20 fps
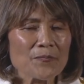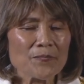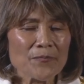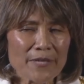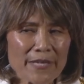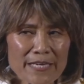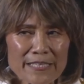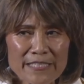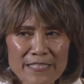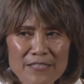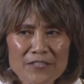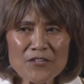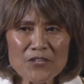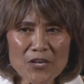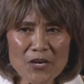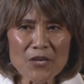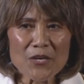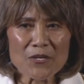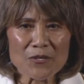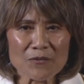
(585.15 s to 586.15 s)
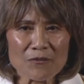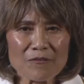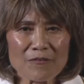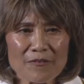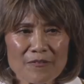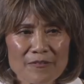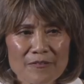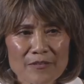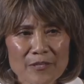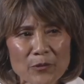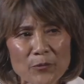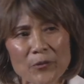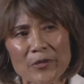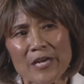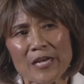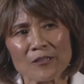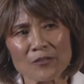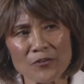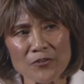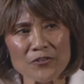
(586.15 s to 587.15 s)
But I did know that what
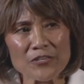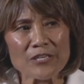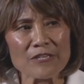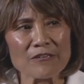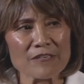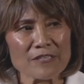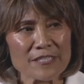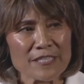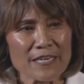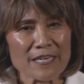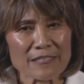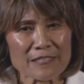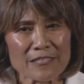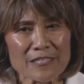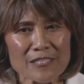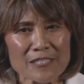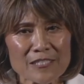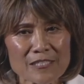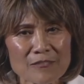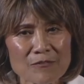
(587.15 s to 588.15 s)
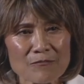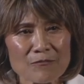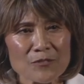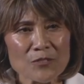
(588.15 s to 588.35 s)
I learned here at Texas